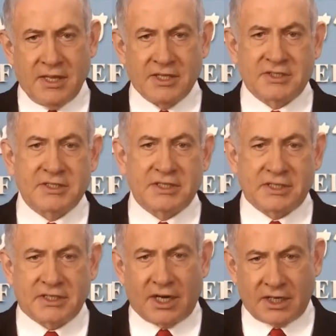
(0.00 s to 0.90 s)
This is a
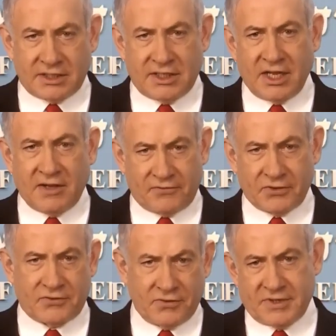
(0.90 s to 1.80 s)
dark day for
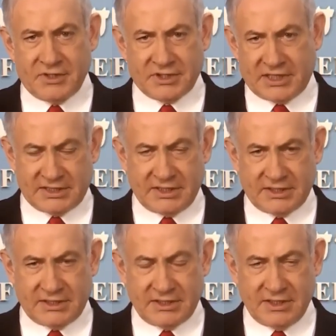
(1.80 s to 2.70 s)
truth and
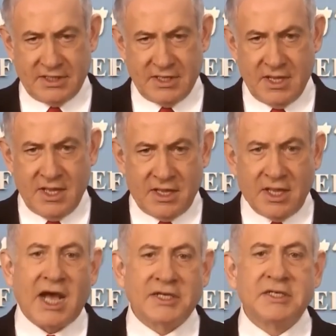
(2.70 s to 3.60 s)
justice.
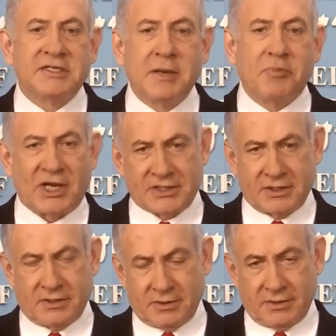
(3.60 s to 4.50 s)
The ICC
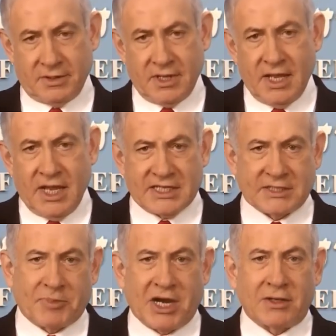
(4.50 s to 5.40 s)
prosecutor has
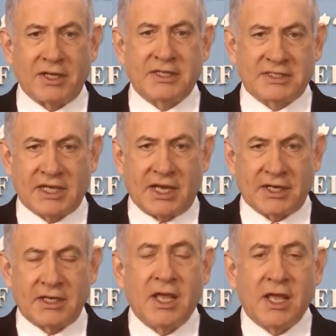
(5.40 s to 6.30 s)
apparently
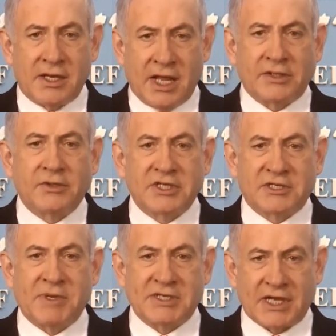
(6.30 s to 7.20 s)
decided not to
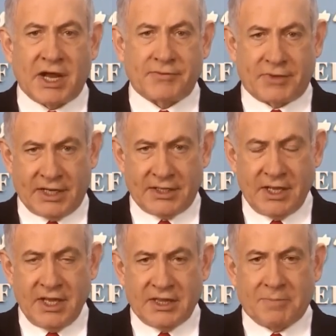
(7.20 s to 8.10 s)
dismiss outright
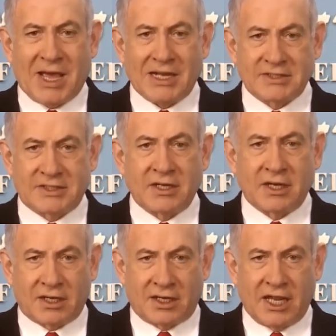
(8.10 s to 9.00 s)
the
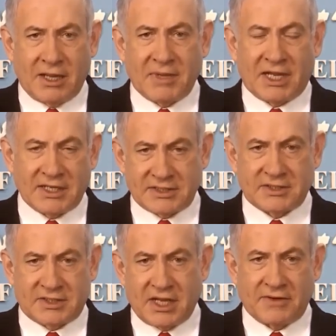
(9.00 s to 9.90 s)
Palestinian claim against the
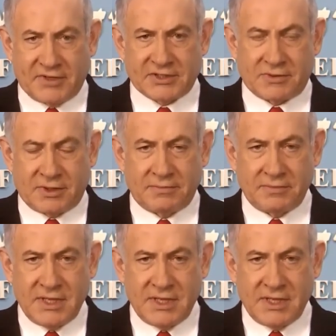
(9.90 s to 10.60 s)
State of Israel.